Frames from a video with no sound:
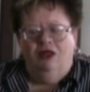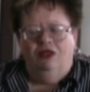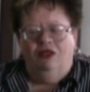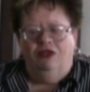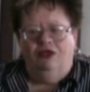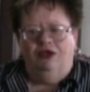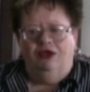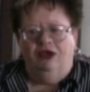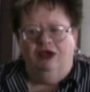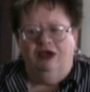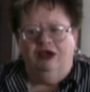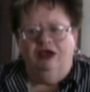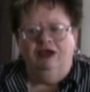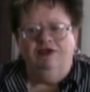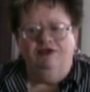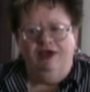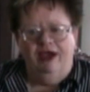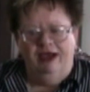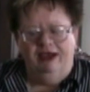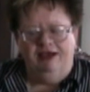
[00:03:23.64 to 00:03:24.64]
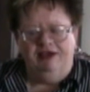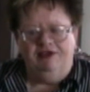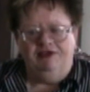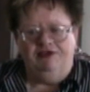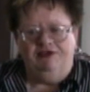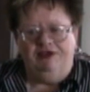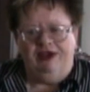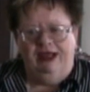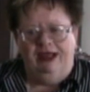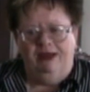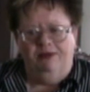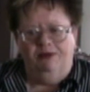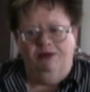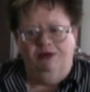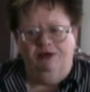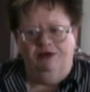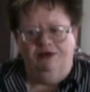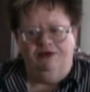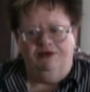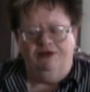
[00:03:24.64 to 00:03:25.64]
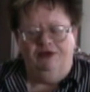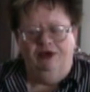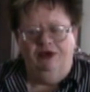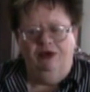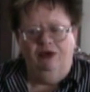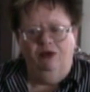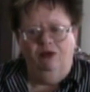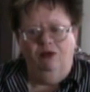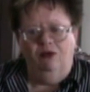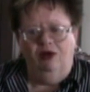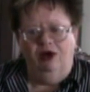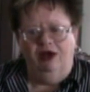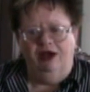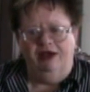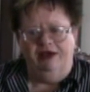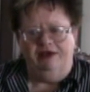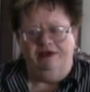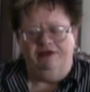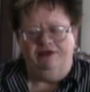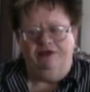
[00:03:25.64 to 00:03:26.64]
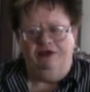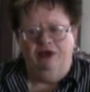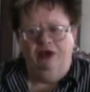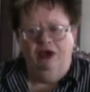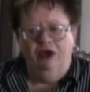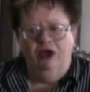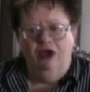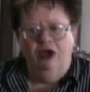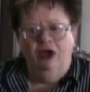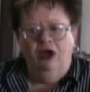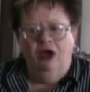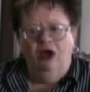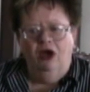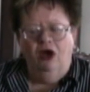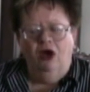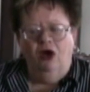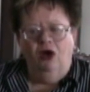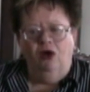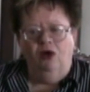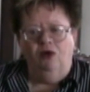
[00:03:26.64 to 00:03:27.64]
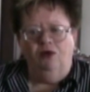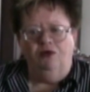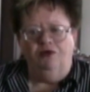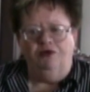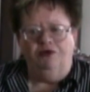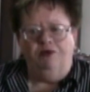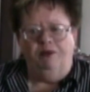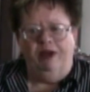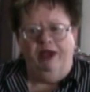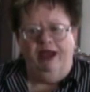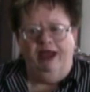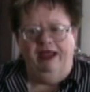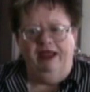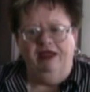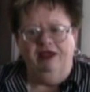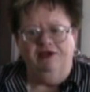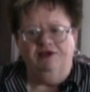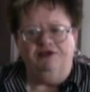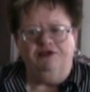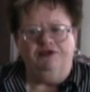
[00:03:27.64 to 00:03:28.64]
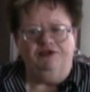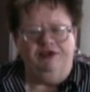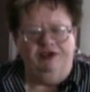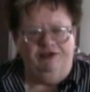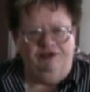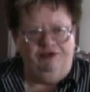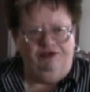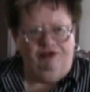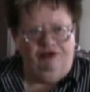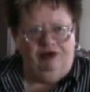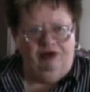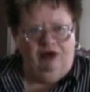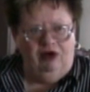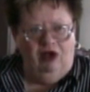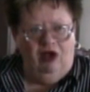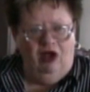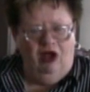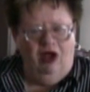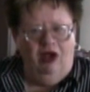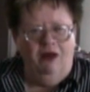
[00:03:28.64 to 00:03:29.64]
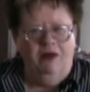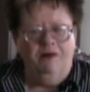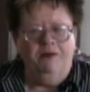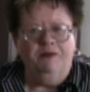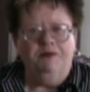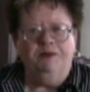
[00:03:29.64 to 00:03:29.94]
The Kentucky Stables was owned by his sister-in-law.